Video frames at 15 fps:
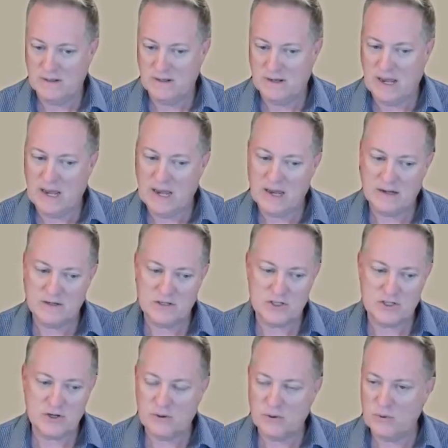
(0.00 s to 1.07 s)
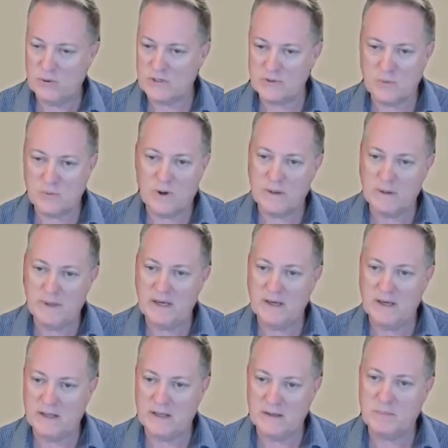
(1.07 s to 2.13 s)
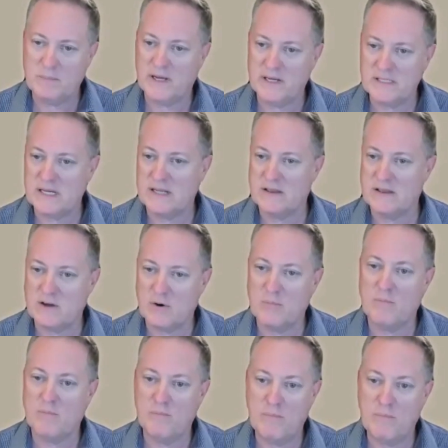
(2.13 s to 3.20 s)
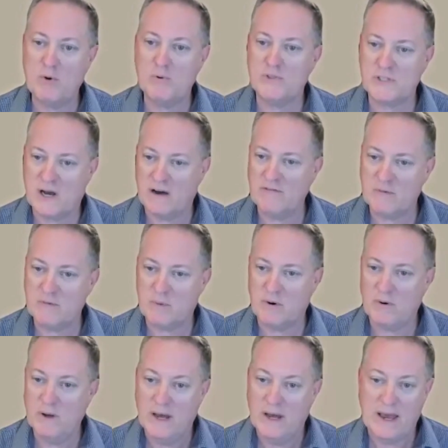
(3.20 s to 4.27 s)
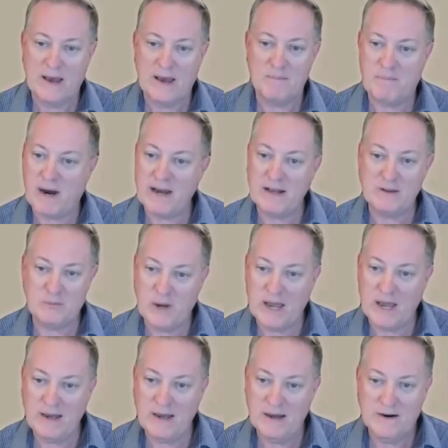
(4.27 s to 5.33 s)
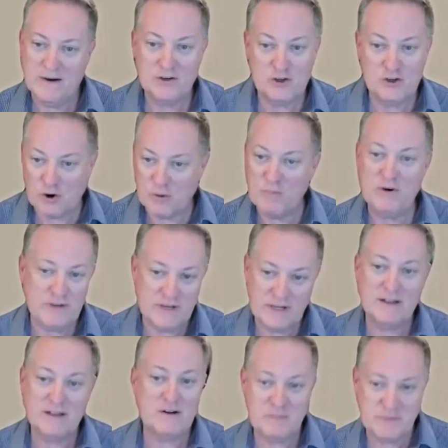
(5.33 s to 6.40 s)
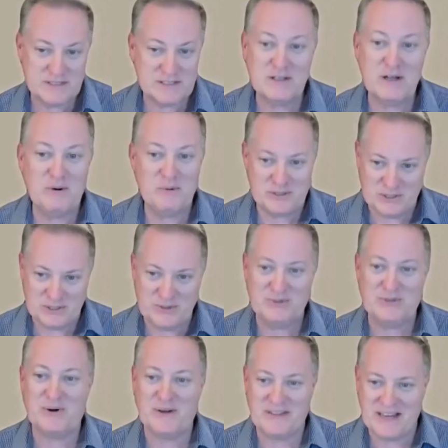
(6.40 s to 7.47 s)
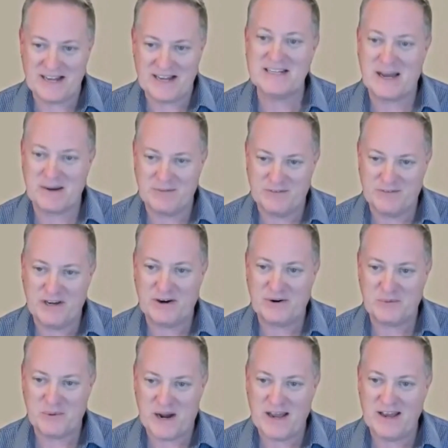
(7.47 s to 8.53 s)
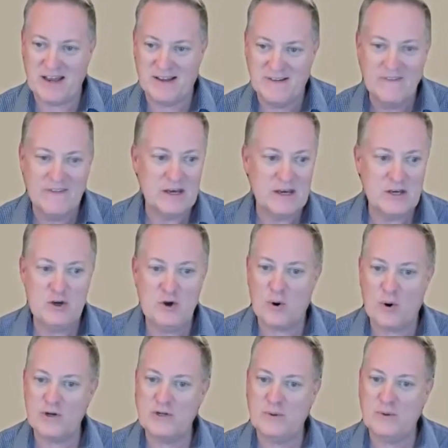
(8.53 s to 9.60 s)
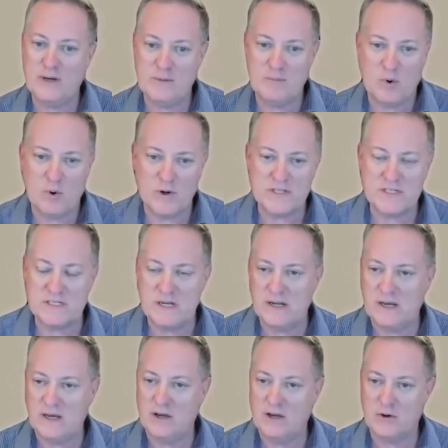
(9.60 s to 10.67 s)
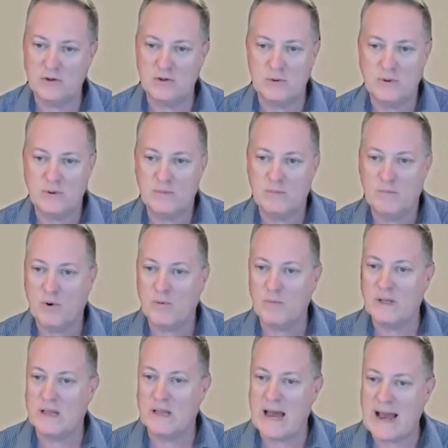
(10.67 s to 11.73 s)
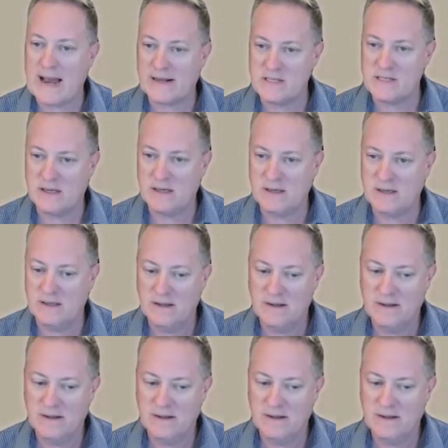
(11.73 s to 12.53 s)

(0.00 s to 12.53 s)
And sure, who doesn't want to be in the place that they're most comfortable? And by the way, you're moving a little bit slower too during that time of year, right? You're doing more sitting, you're doing more relaxing.